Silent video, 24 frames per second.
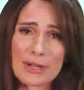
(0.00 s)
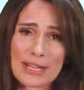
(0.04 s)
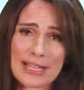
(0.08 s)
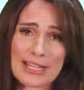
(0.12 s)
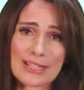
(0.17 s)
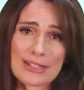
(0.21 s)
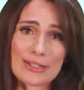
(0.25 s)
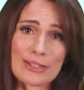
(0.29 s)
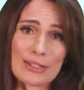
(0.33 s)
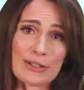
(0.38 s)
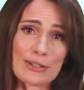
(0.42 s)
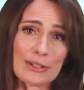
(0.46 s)

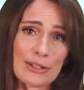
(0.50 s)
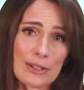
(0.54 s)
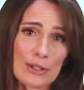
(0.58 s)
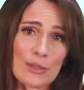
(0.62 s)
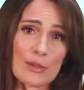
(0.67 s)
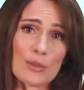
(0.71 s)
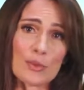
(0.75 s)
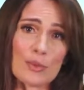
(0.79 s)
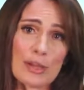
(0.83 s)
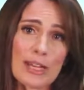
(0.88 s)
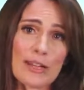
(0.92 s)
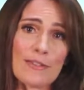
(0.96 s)
ways to
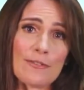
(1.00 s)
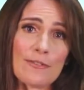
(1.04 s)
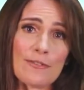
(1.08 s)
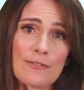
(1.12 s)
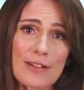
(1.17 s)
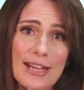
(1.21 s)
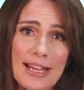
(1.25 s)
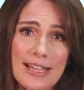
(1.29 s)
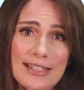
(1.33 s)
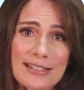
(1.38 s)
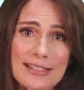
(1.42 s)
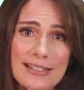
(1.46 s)
lose weight
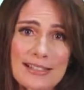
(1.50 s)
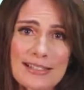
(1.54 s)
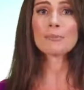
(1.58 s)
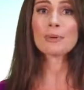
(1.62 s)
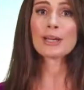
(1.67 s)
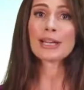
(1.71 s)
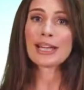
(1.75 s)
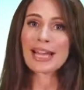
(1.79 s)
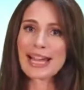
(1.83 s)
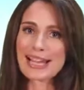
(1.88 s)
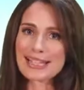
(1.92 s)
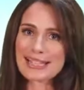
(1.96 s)
fast.
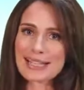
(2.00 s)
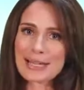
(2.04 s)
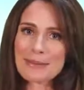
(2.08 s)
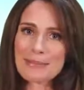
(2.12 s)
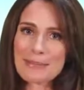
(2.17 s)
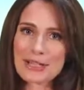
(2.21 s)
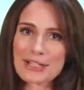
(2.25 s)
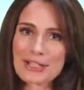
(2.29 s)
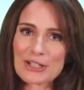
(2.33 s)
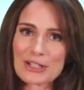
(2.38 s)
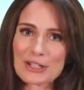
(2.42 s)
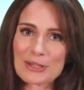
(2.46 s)
But as I
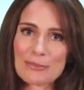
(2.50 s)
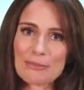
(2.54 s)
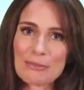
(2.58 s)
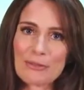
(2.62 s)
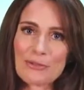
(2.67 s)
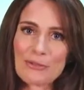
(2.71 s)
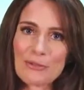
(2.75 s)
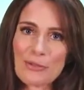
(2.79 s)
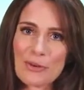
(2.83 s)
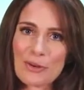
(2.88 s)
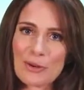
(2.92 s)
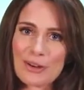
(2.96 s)
mentioned
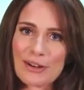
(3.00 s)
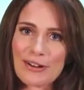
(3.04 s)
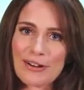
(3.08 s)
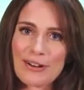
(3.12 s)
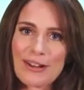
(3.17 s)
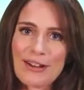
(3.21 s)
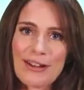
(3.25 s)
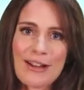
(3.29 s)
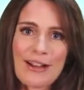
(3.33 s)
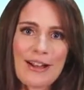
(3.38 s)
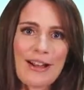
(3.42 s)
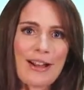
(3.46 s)
before,
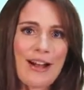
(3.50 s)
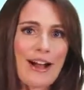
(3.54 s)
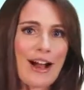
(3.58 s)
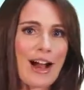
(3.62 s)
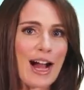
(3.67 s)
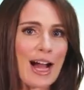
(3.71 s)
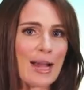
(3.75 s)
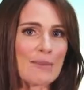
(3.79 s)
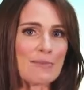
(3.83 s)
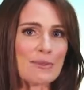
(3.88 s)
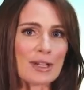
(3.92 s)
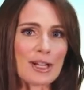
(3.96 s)

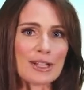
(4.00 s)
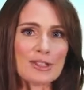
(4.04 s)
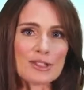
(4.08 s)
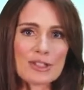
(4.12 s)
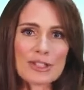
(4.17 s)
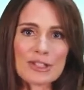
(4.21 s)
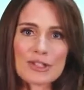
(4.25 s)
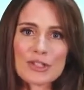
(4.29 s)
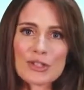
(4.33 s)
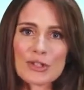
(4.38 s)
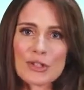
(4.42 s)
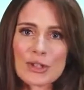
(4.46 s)
I'm not
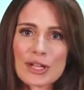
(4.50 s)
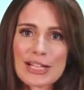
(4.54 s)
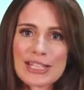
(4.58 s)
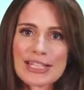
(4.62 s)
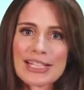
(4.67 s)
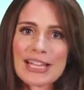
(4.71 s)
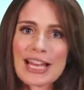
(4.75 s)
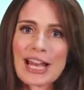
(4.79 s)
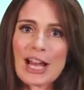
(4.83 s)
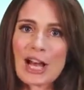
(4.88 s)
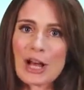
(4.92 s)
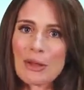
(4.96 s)
just trying
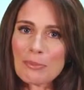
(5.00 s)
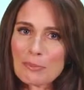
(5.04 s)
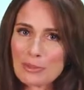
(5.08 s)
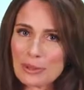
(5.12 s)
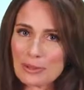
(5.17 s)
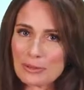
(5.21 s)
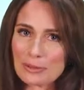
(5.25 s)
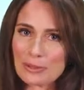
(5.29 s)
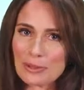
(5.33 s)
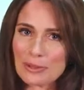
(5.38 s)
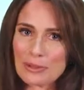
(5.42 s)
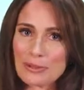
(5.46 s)
to help
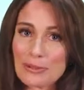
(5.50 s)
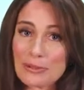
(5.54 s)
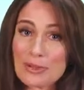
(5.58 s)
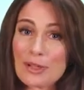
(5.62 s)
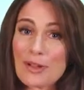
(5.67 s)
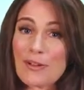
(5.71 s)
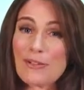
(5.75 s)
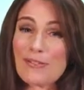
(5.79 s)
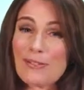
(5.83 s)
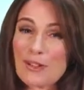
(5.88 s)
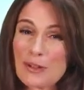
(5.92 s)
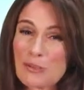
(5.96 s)
you lose
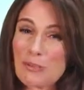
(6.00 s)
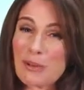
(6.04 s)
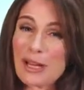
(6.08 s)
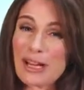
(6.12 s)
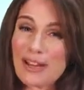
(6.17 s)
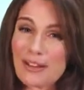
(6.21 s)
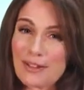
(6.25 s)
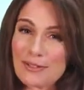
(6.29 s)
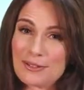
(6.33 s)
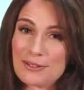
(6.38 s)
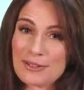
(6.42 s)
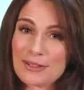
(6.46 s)
a few
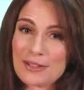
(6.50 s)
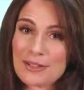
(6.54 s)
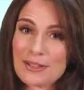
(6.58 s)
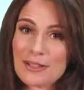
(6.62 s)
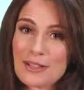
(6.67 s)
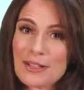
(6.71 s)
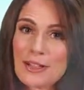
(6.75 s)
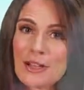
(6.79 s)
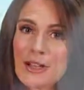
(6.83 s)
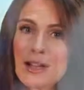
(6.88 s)
pounds.